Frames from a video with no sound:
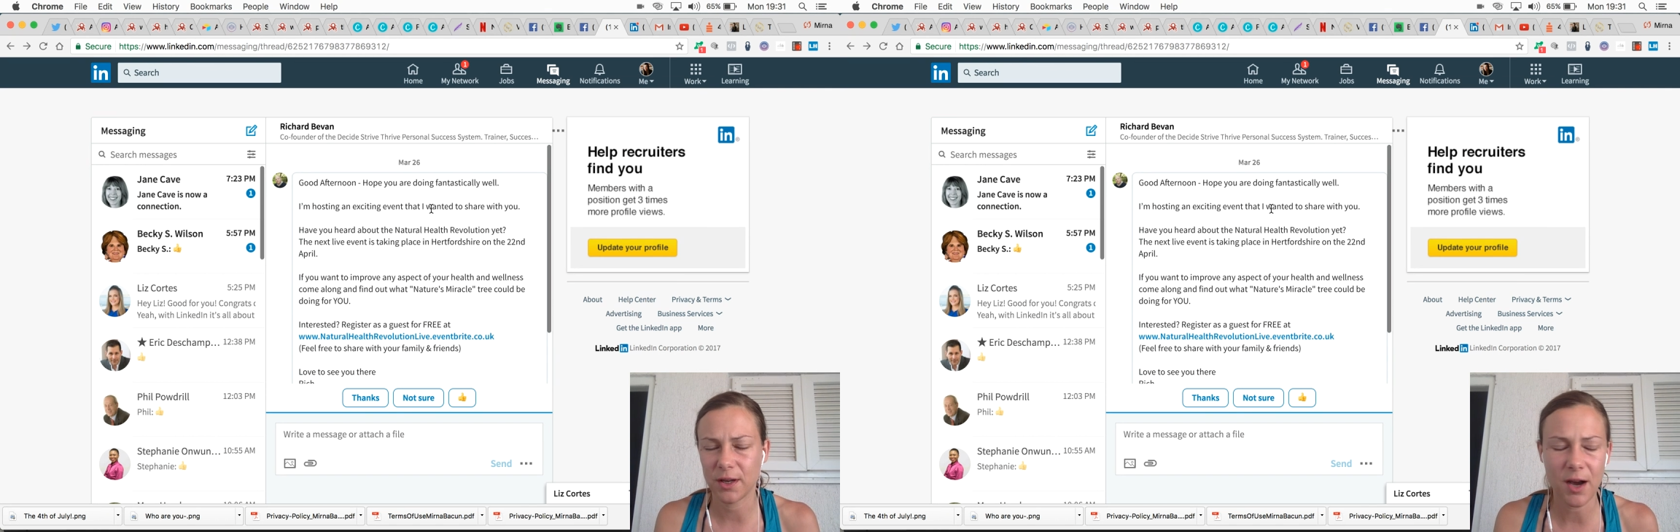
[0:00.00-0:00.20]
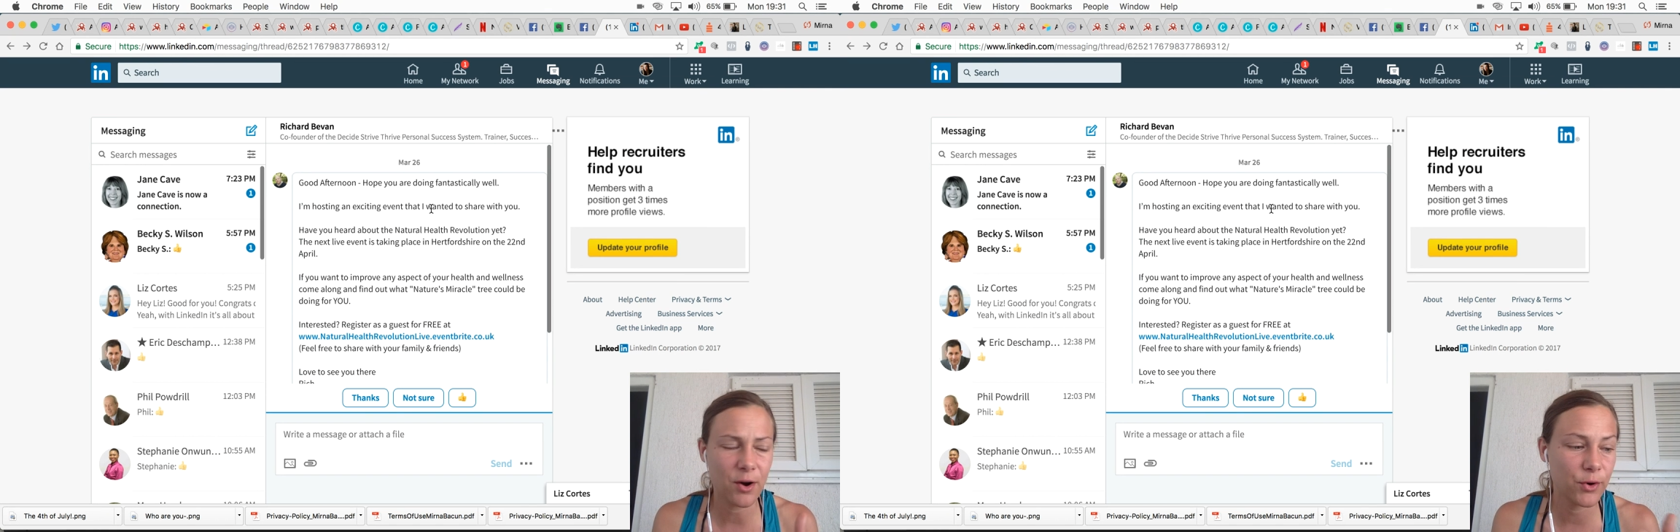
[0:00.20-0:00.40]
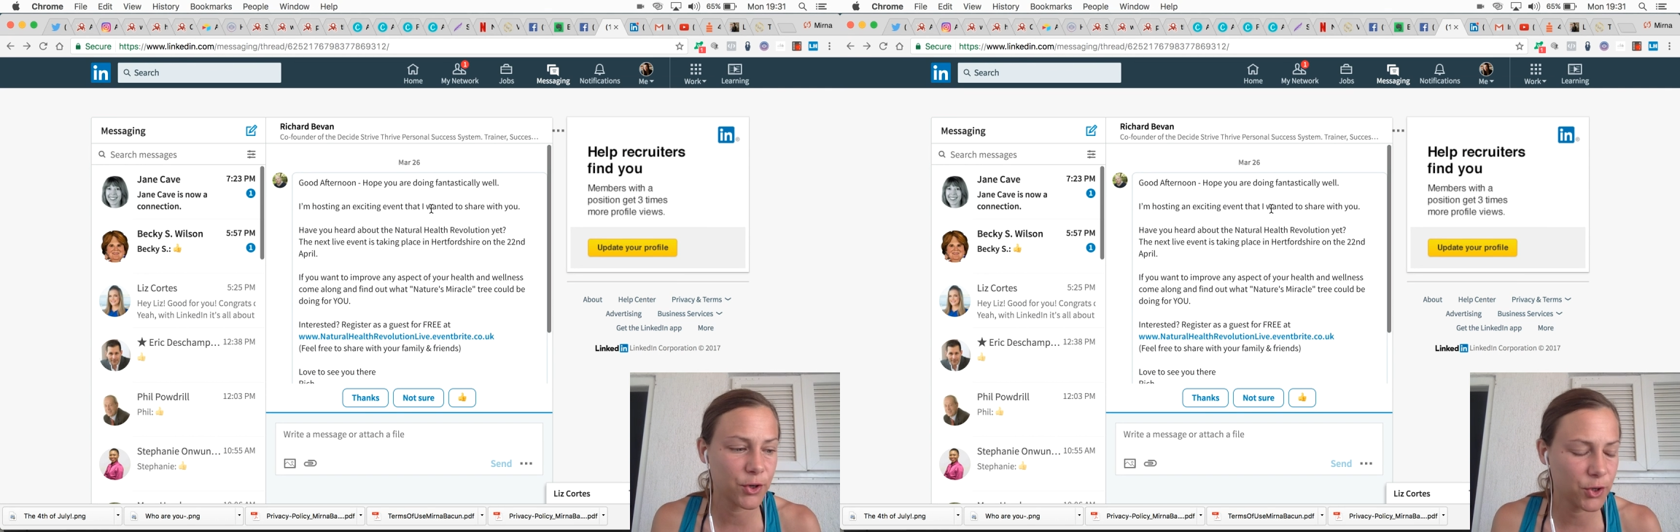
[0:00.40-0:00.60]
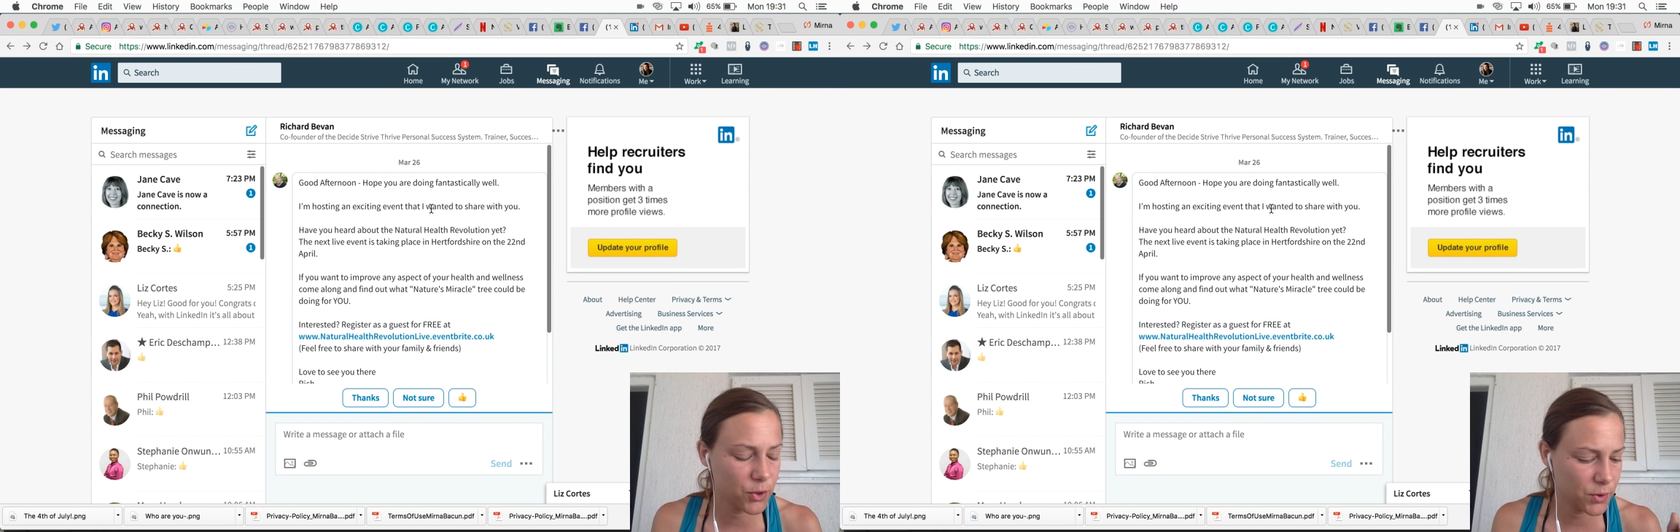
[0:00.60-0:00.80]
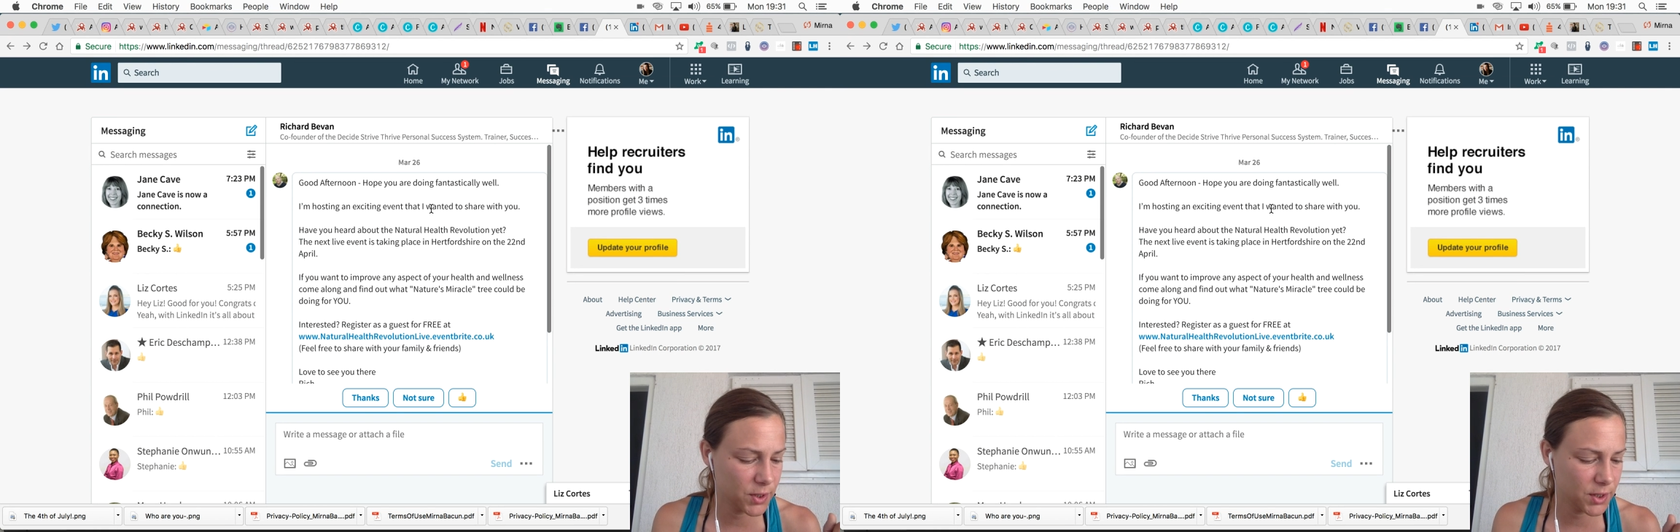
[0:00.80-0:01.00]
Like, how are you
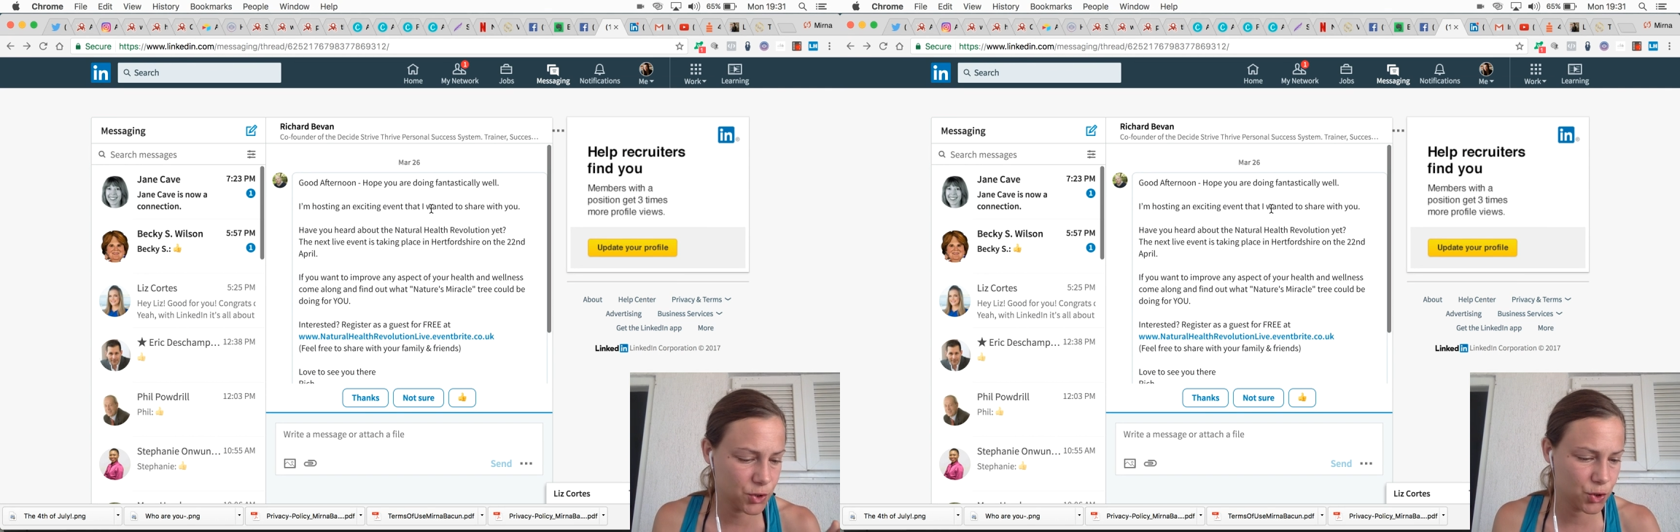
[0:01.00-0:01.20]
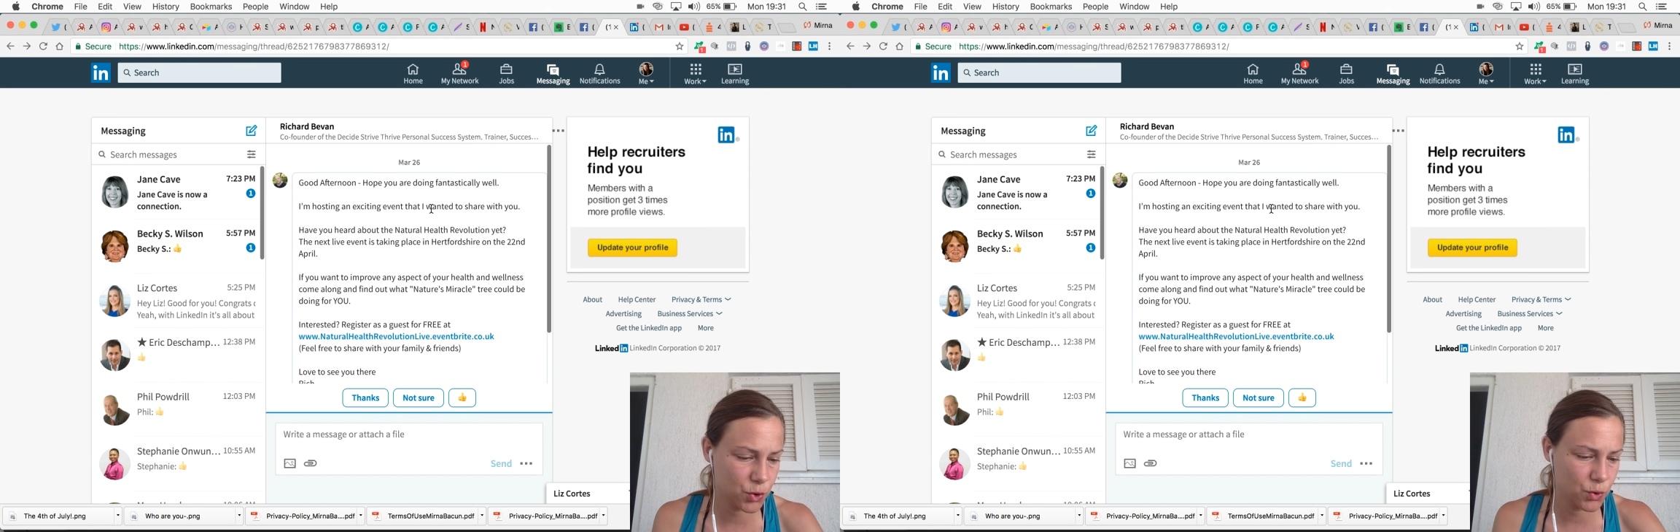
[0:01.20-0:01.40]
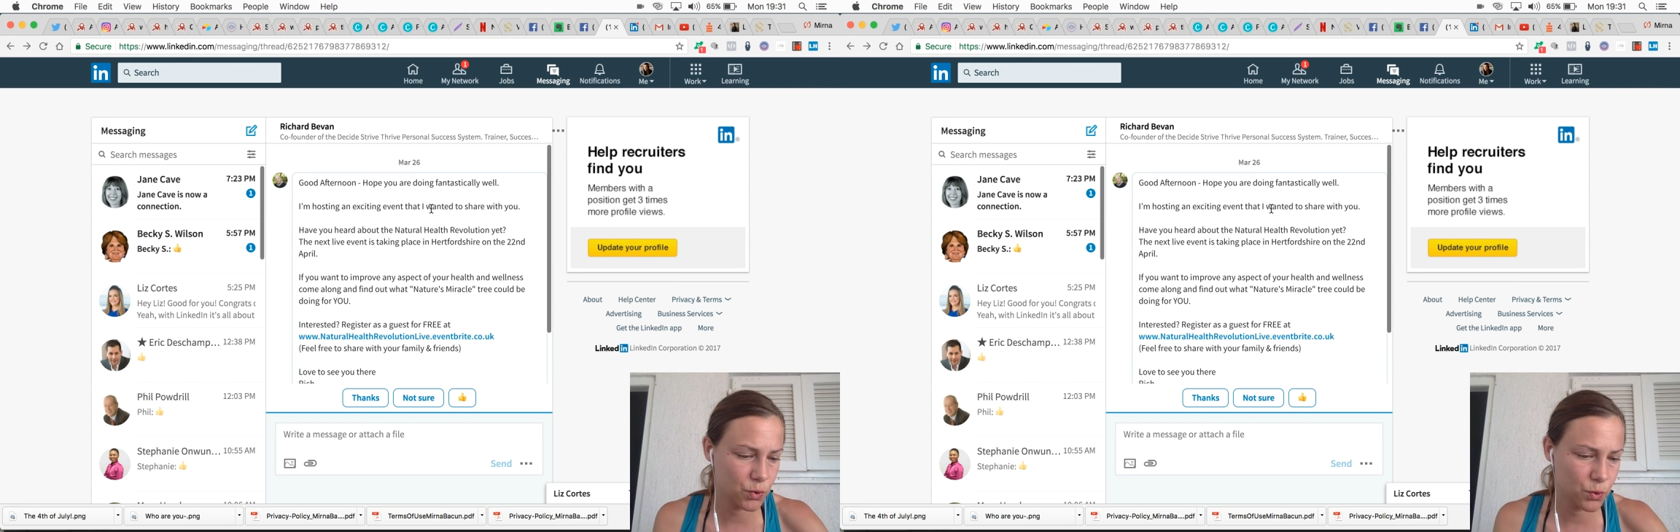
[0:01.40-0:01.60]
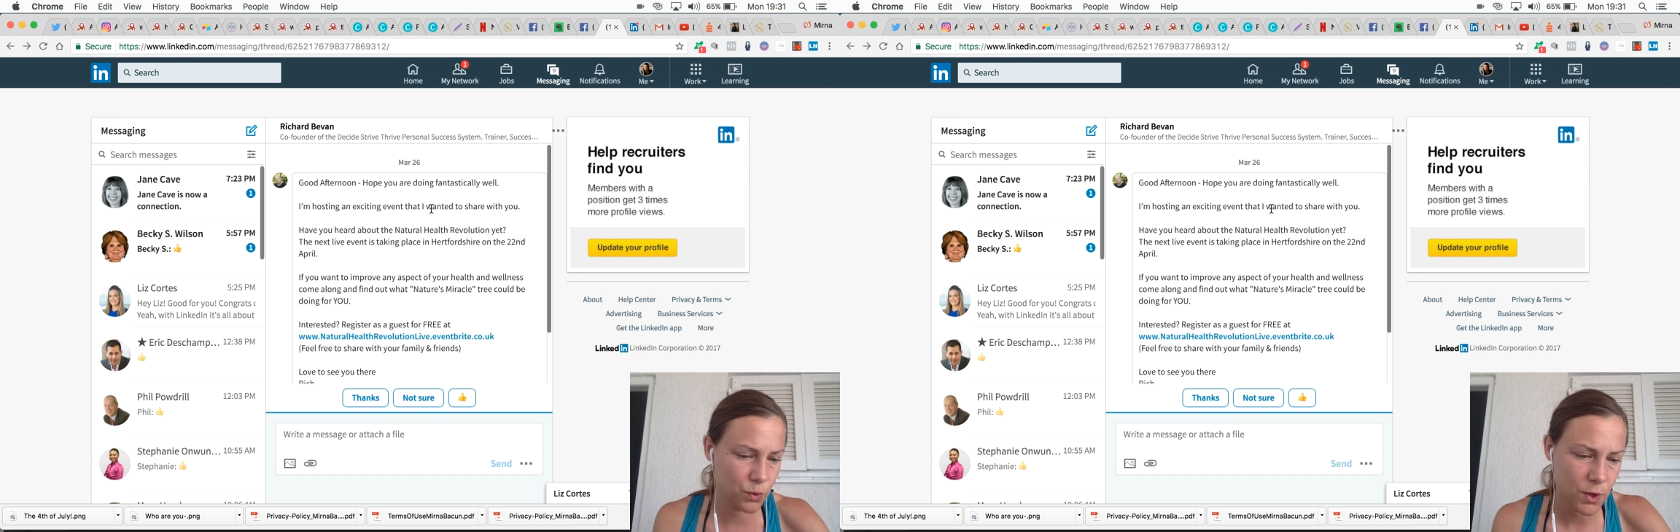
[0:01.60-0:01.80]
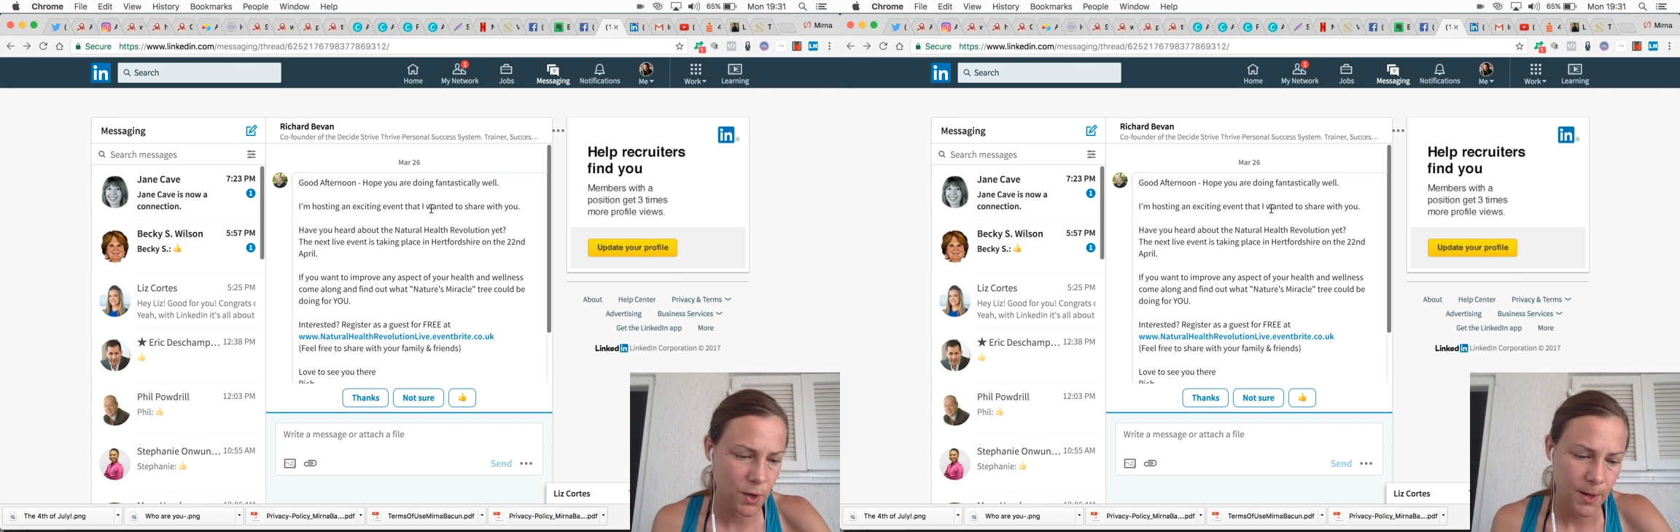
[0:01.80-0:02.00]
going
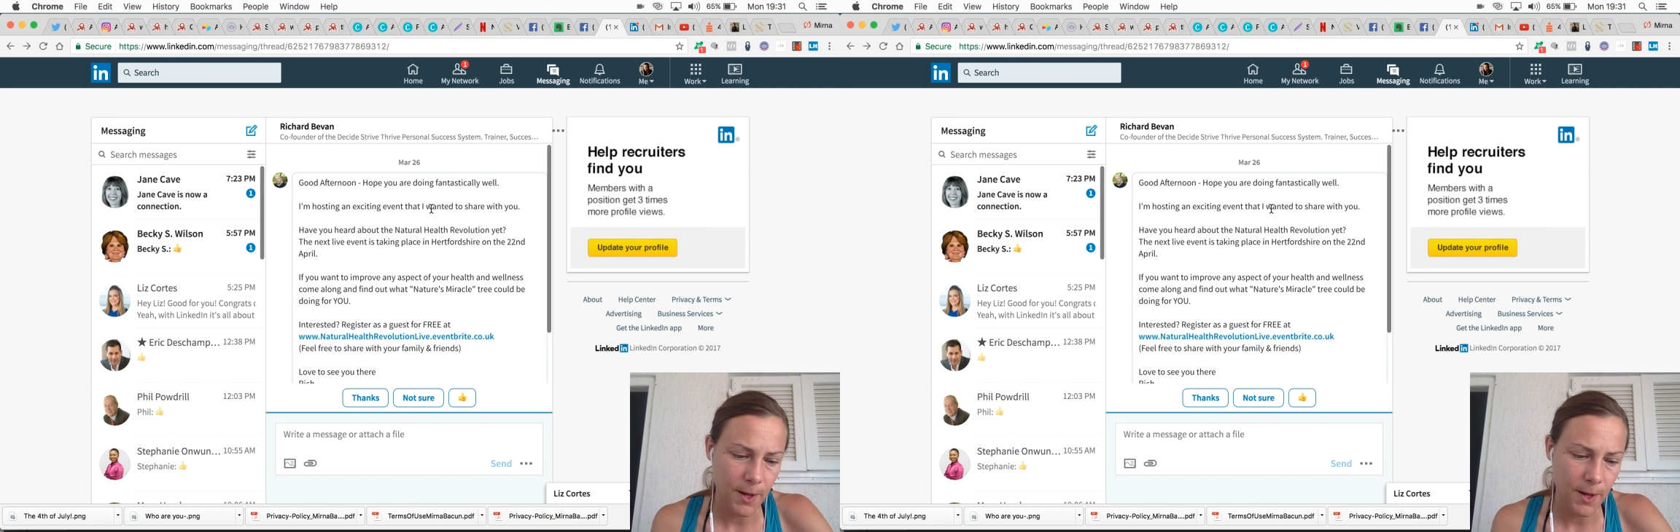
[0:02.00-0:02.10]
to